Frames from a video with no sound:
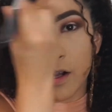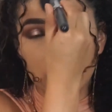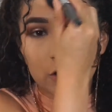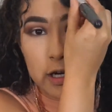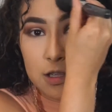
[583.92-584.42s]

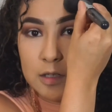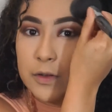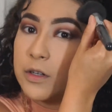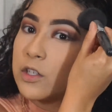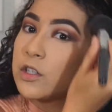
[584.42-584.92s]
tried this
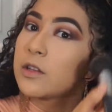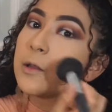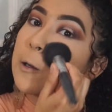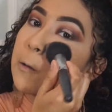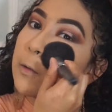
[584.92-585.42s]
foundation, and
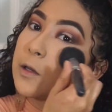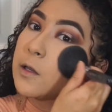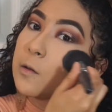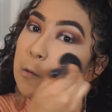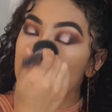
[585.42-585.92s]
then I went
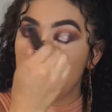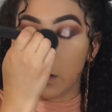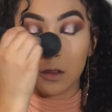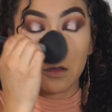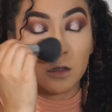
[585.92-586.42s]
in
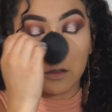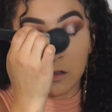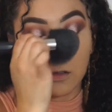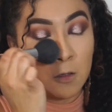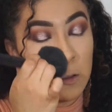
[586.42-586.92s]
with the
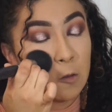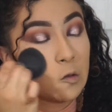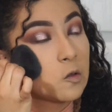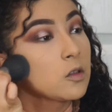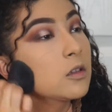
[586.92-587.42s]

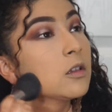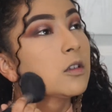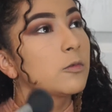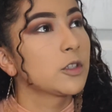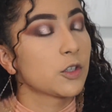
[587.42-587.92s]

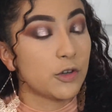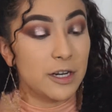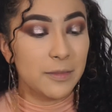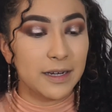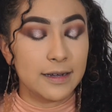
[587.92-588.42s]

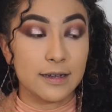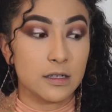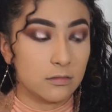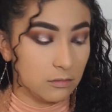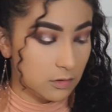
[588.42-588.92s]
cream and I did it.